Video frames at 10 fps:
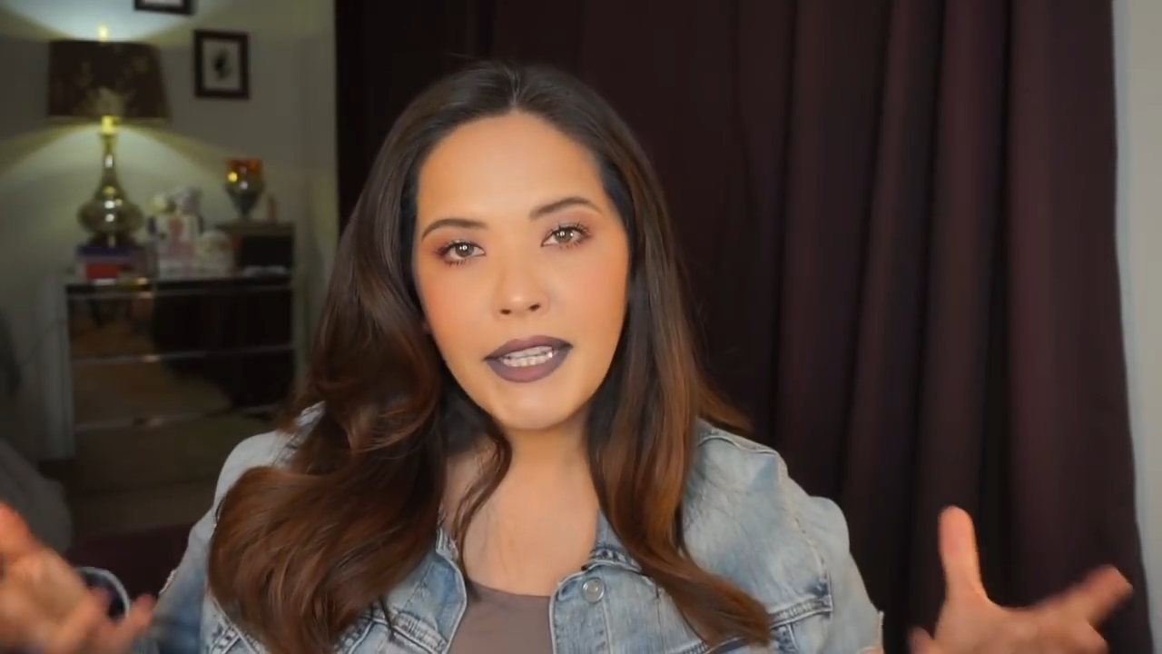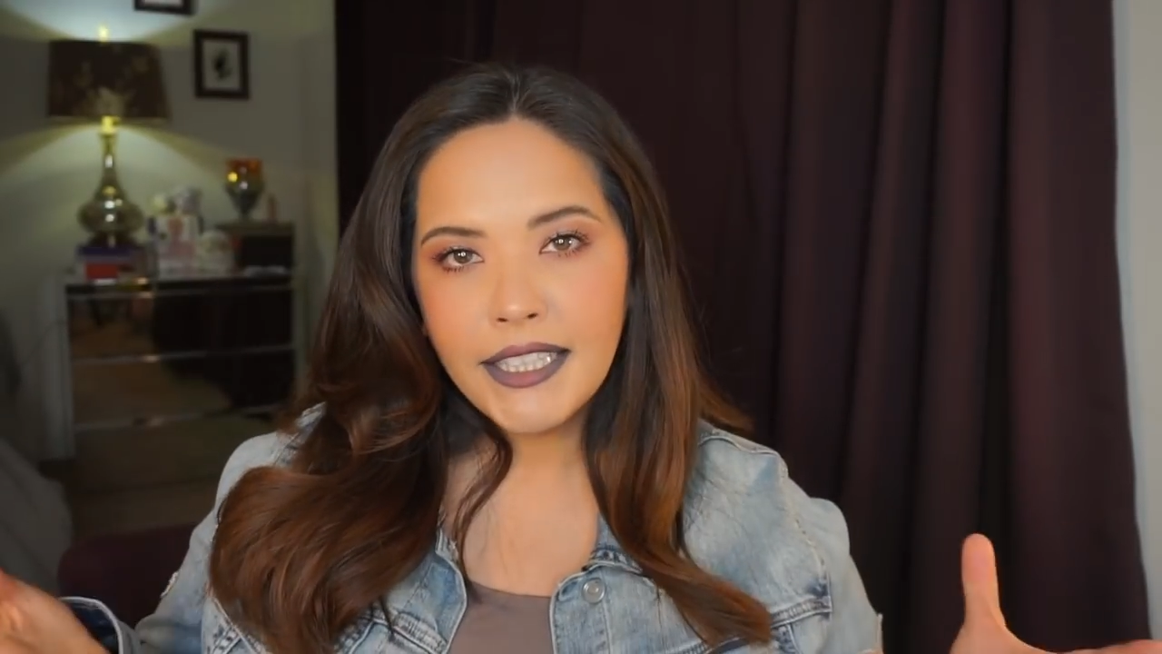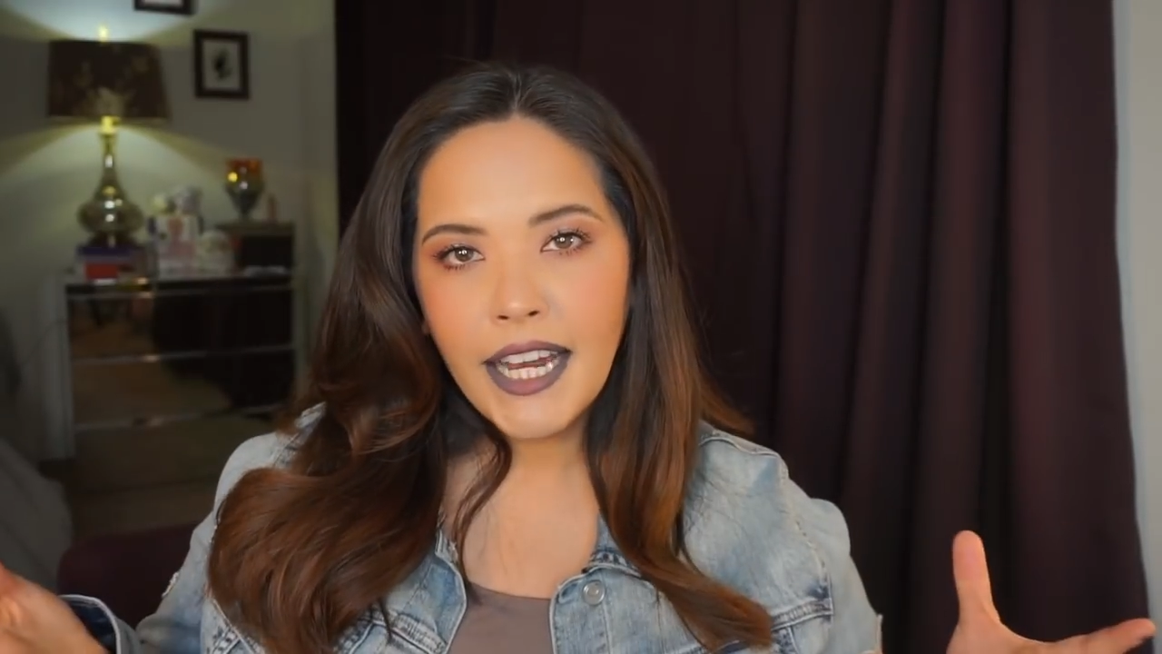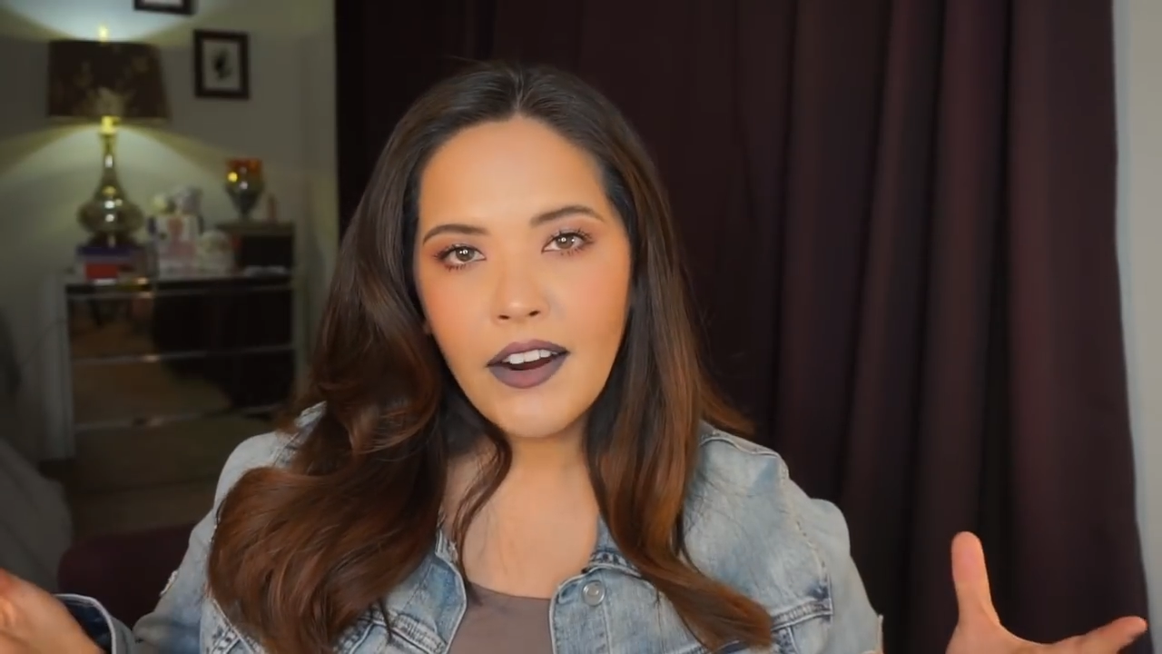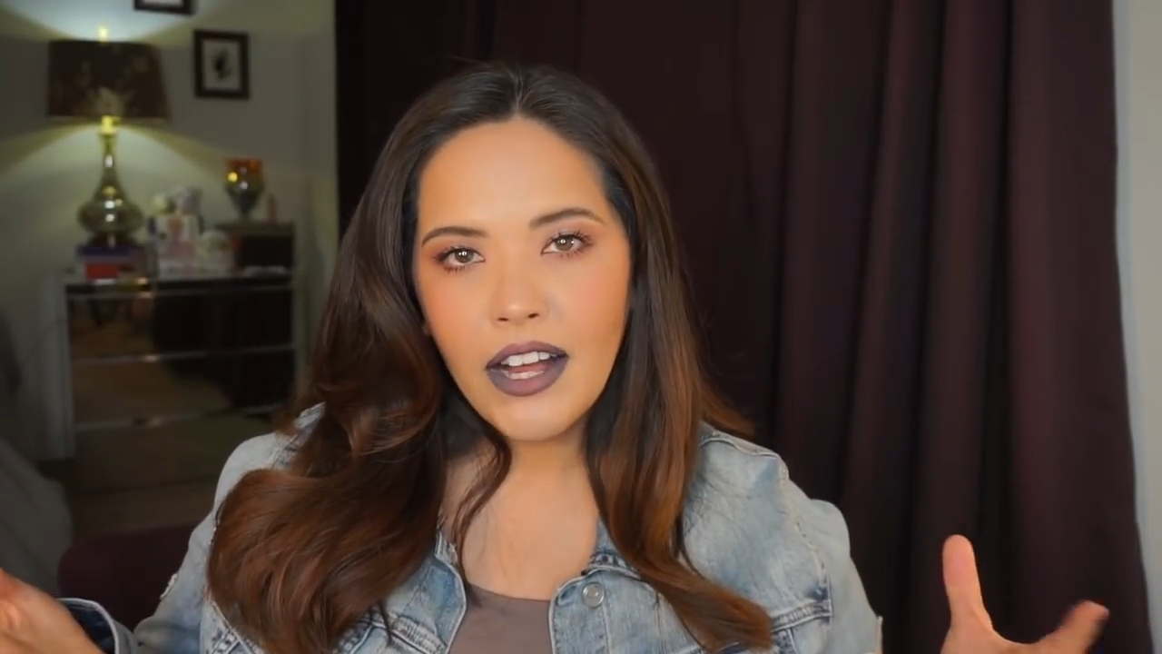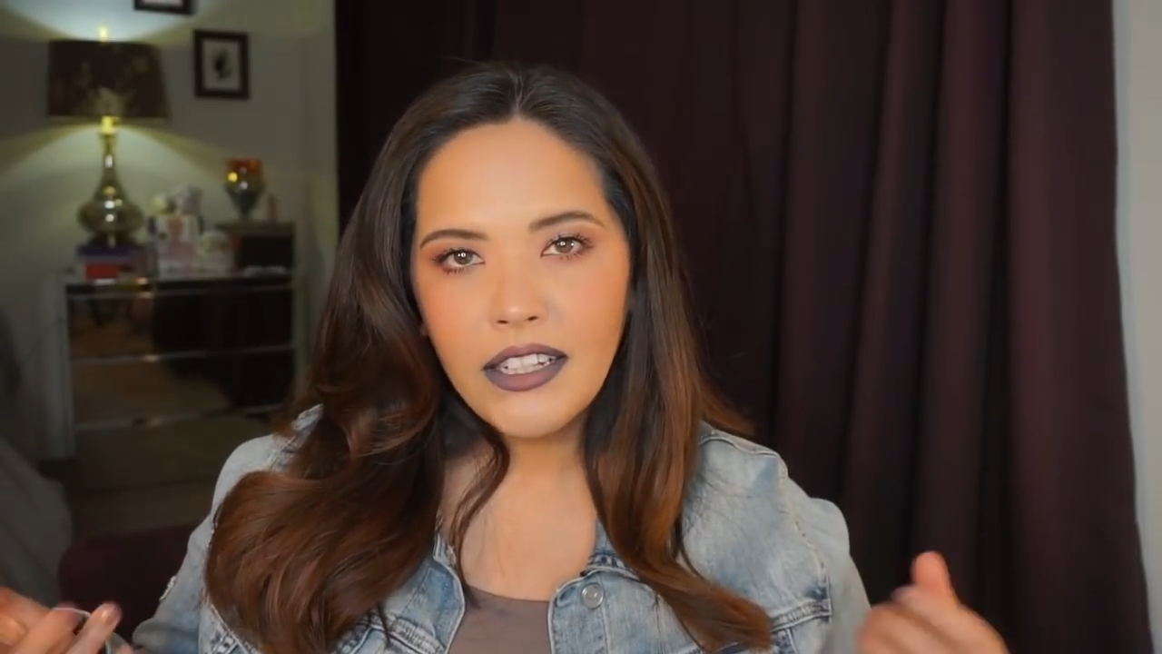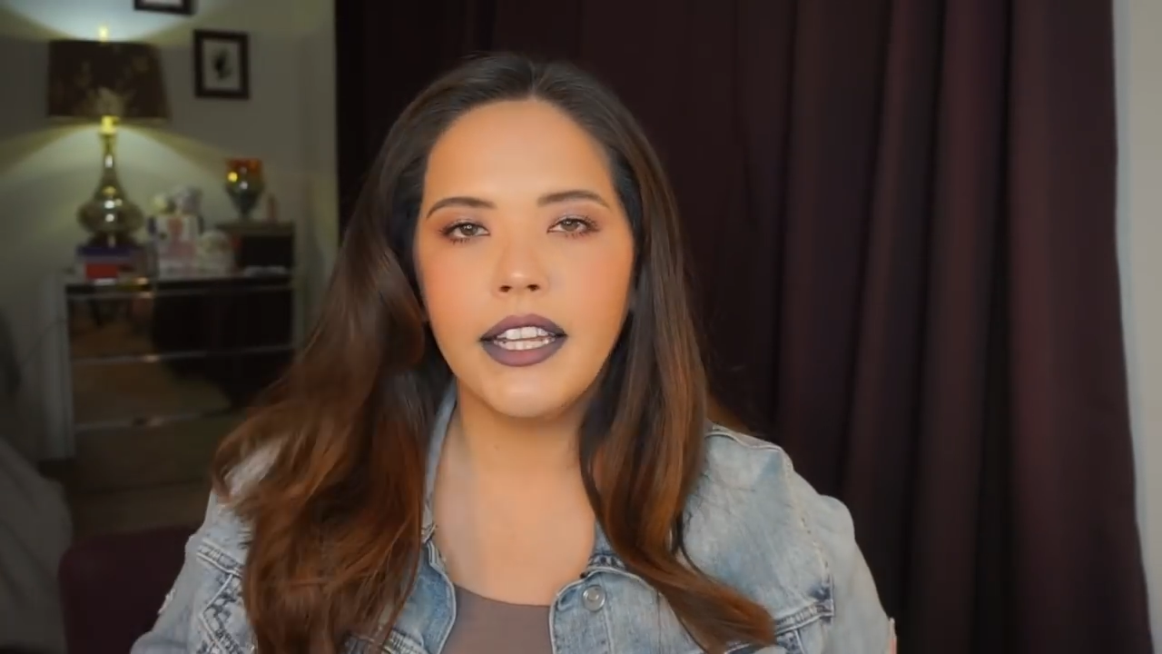mascara.